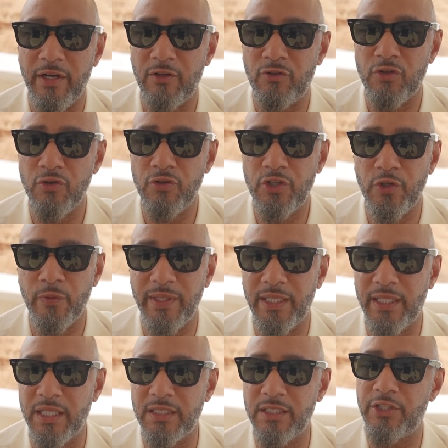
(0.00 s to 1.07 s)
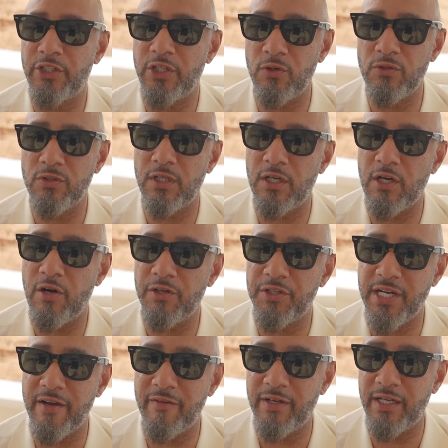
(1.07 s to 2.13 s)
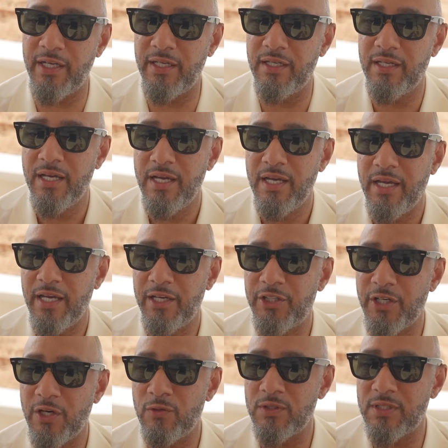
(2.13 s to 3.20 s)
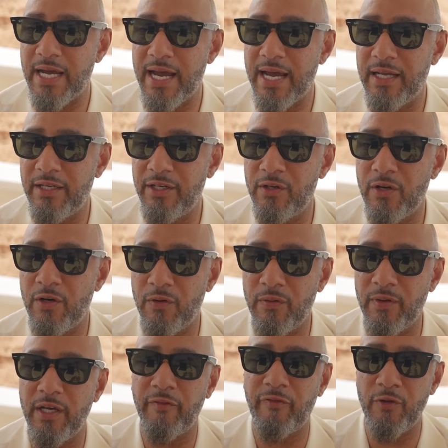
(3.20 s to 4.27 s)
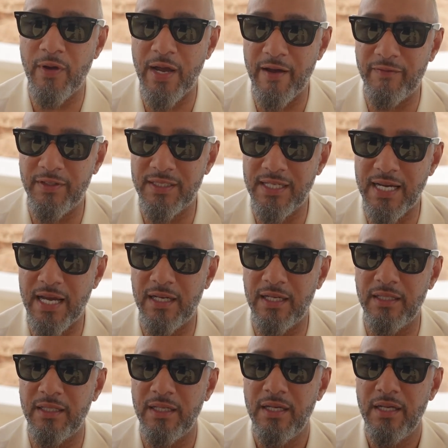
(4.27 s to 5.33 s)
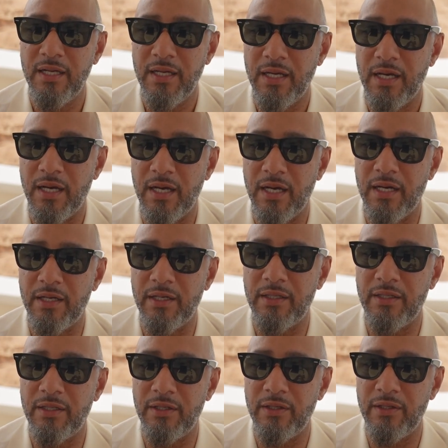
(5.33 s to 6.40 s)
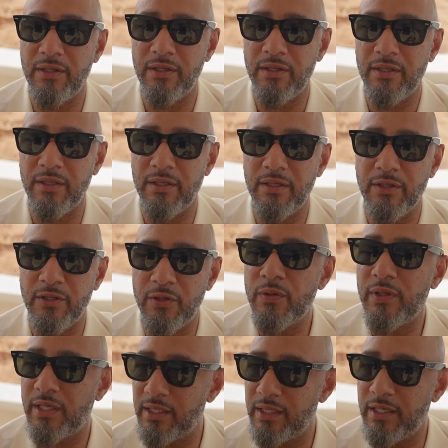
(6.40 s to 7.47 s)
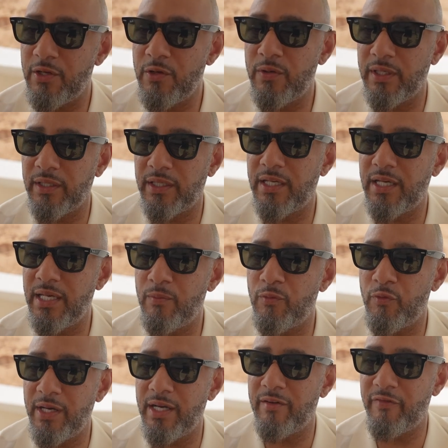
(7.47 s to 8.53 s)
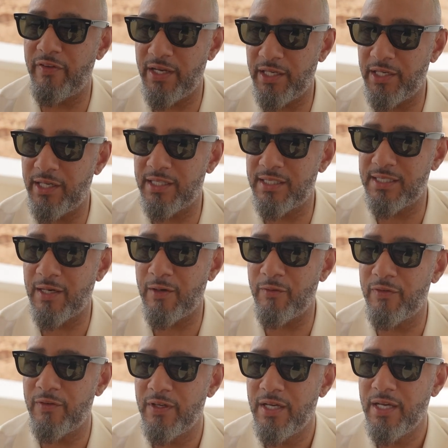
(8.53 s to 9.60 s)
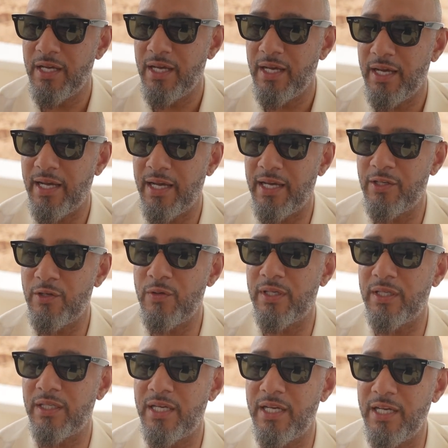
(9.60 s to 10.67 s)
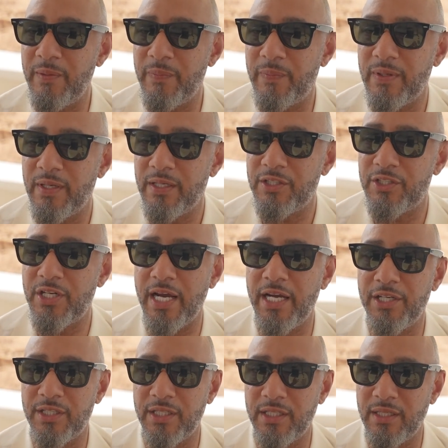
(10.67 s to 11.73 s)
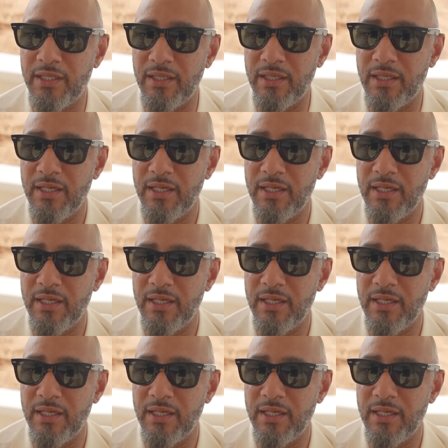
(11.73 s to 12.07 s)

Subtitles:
crucial because it shows the longevity. It shows that, you know, if you have the talent, you can keep reinventing yourself, and you can keep changing